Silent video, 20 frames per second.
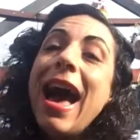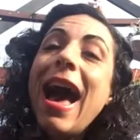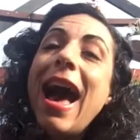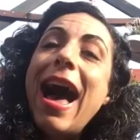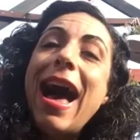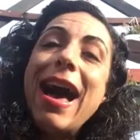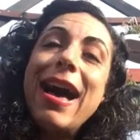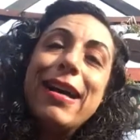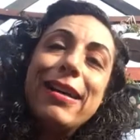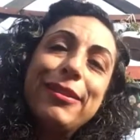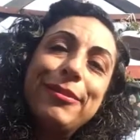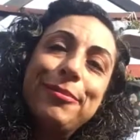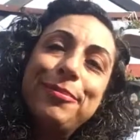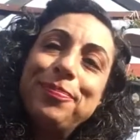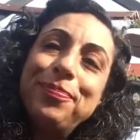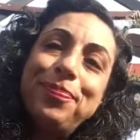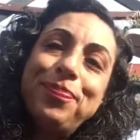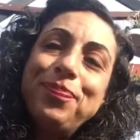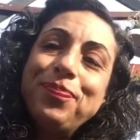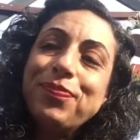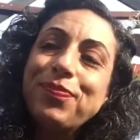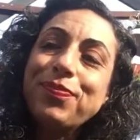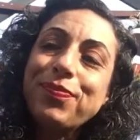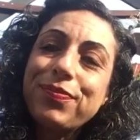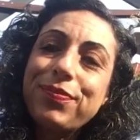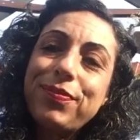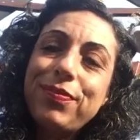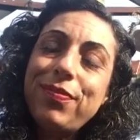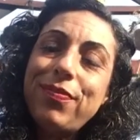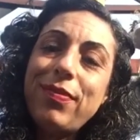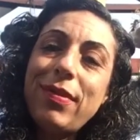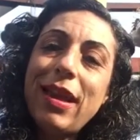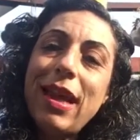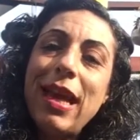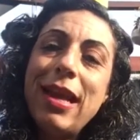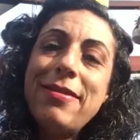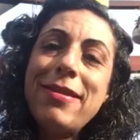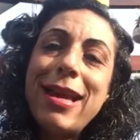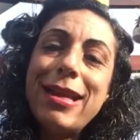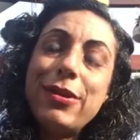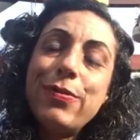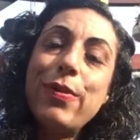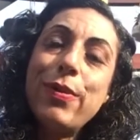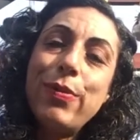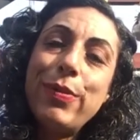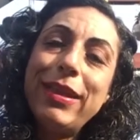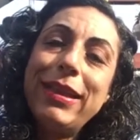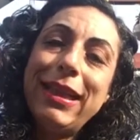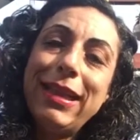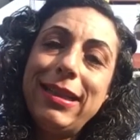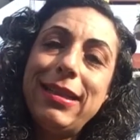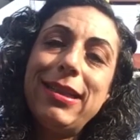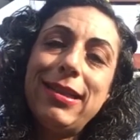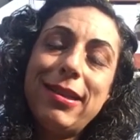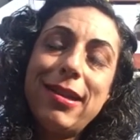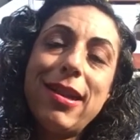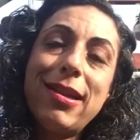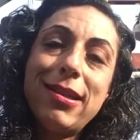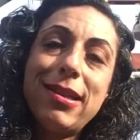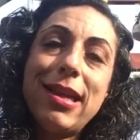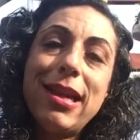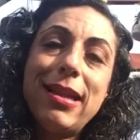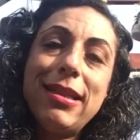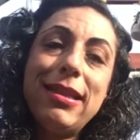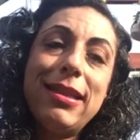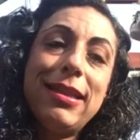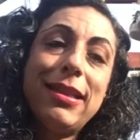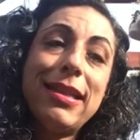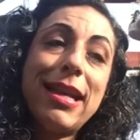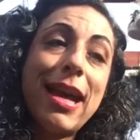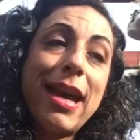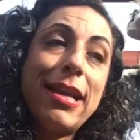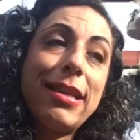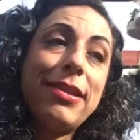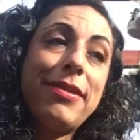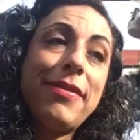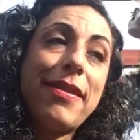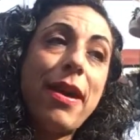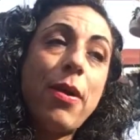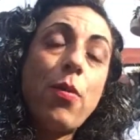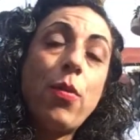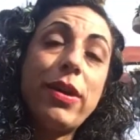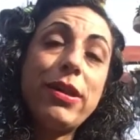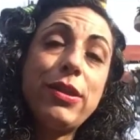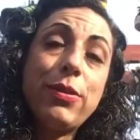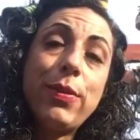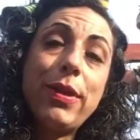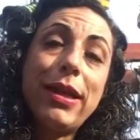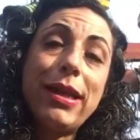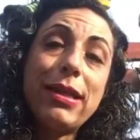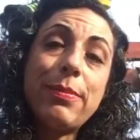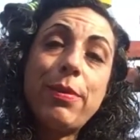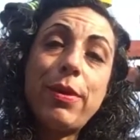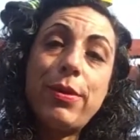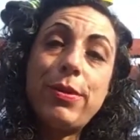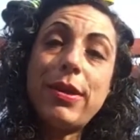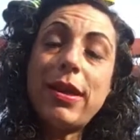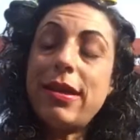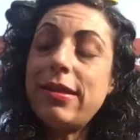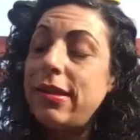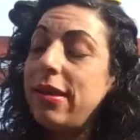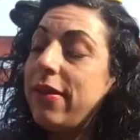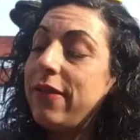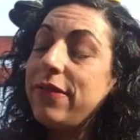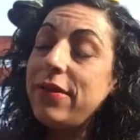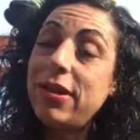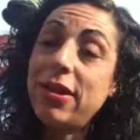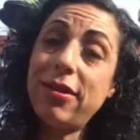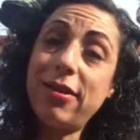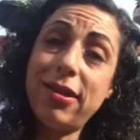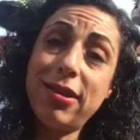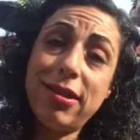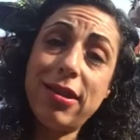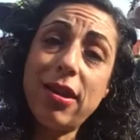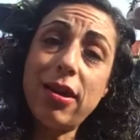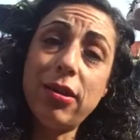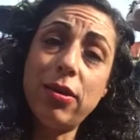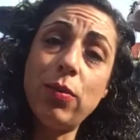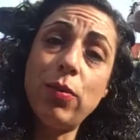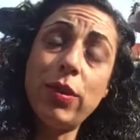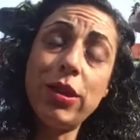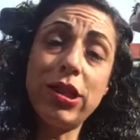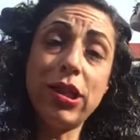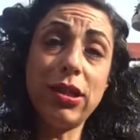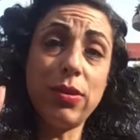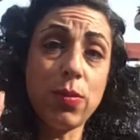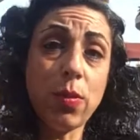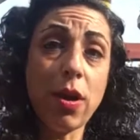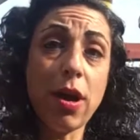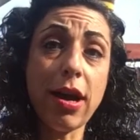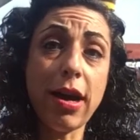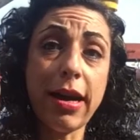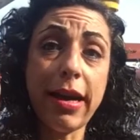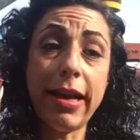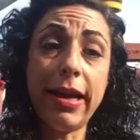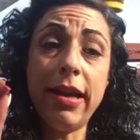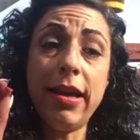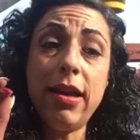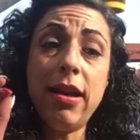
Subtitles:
And that's what we need to start to understand, that once we expose ourselves to the sun, which is why